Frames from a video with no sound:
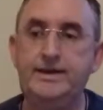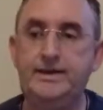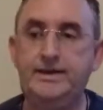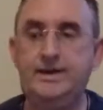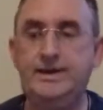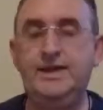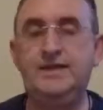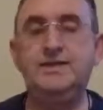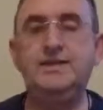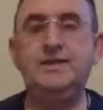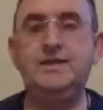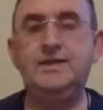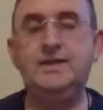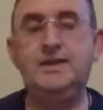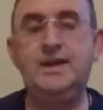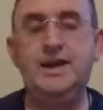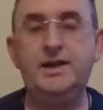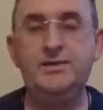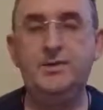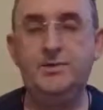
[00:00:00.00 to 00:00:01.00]
These are the
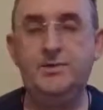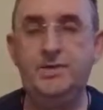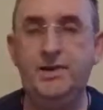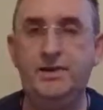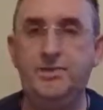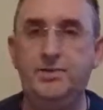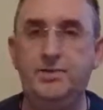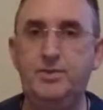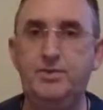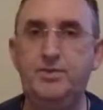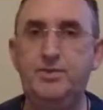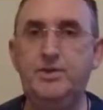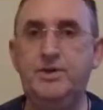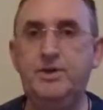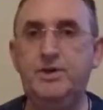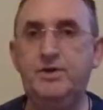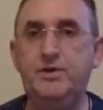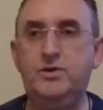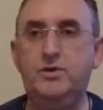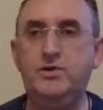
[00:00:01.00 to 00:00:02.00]
type of people
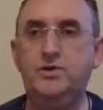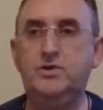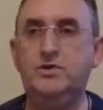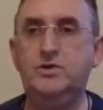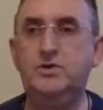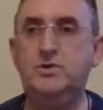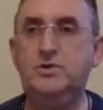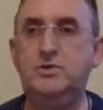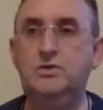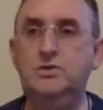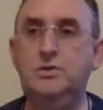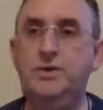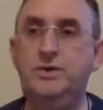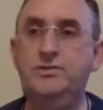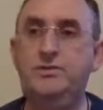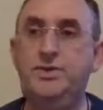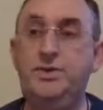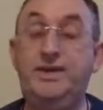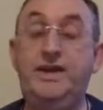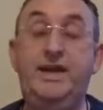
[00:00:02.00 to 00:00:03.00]
that are also
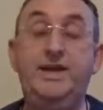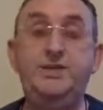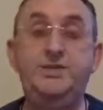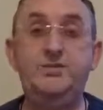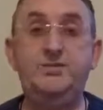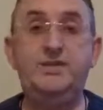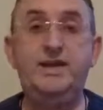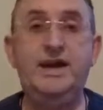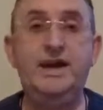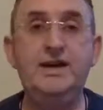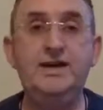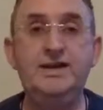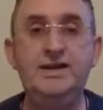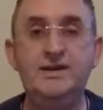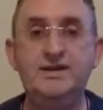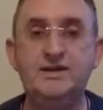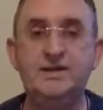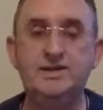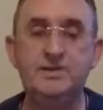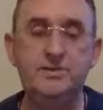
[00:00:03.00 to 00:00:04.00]
potential
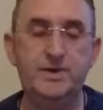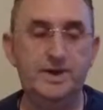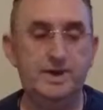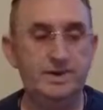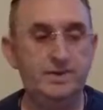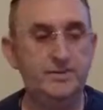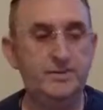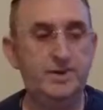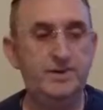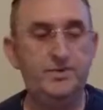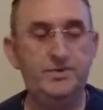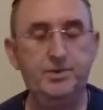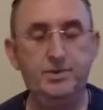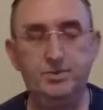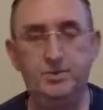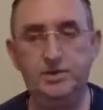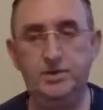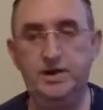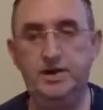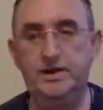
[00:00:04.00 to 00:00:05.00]
targets, as well as
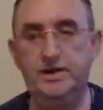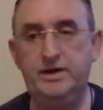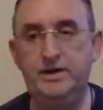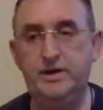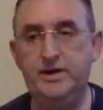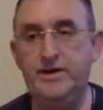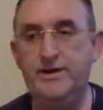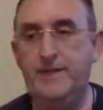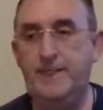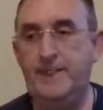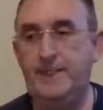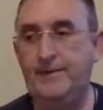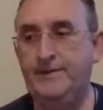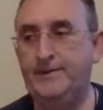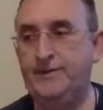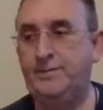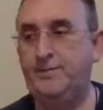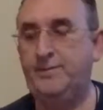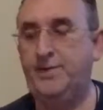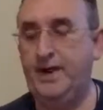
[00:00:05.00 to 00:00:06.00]
people who are
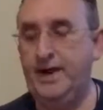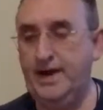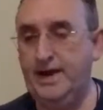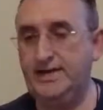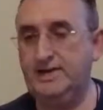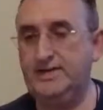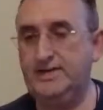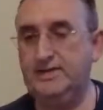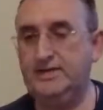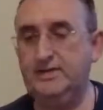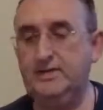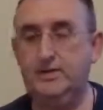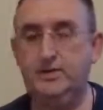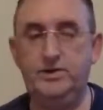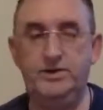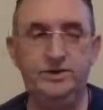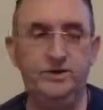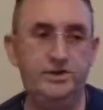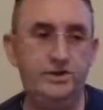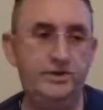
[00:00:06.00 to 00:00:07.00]
depressed
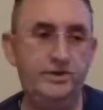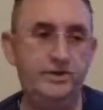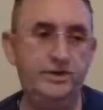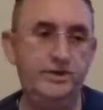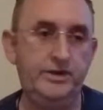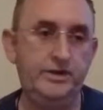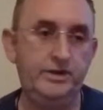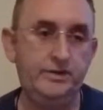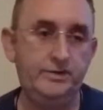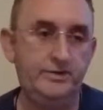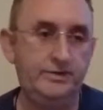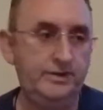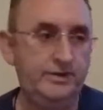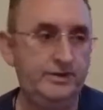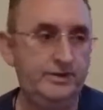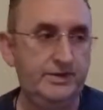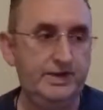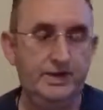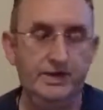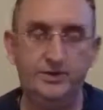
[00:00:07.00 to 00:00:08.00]
or you know,
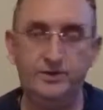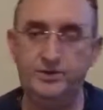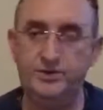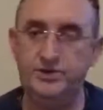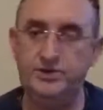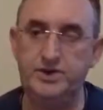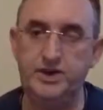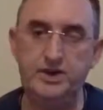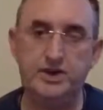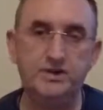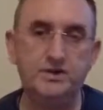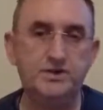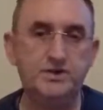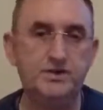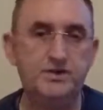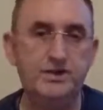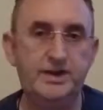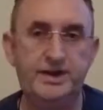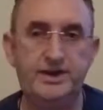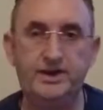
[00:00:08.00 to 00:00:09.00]
dealing with drugs
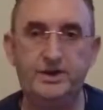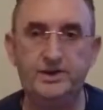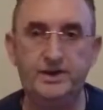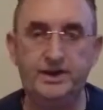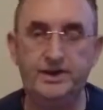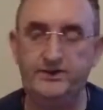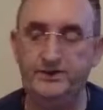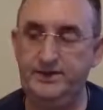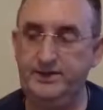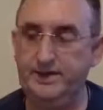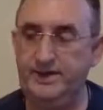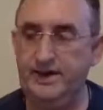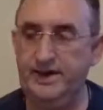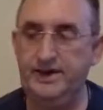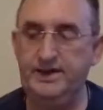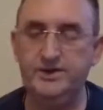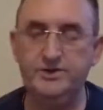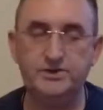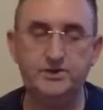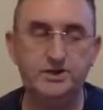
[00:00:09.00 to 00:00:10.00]
or even
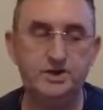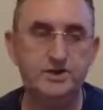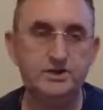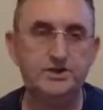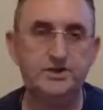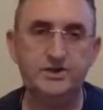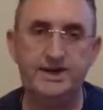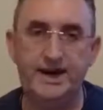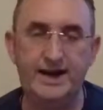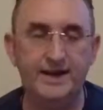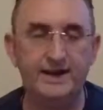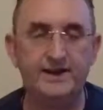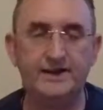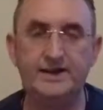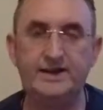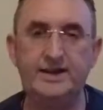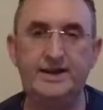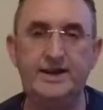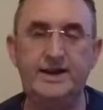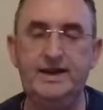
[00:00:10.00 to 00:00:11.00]
taking drugs or
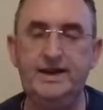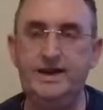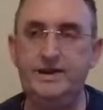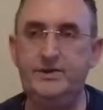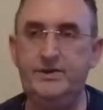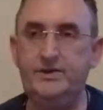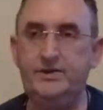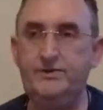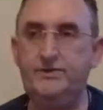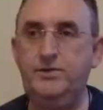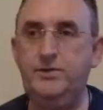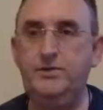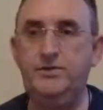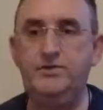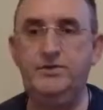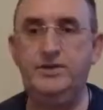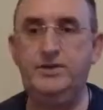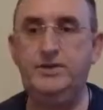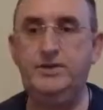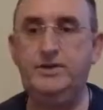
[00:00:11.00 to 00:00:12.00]
anything like that, or
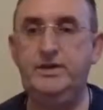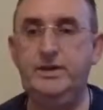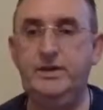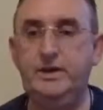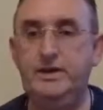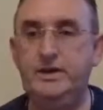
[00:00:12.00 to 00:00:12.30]
involved in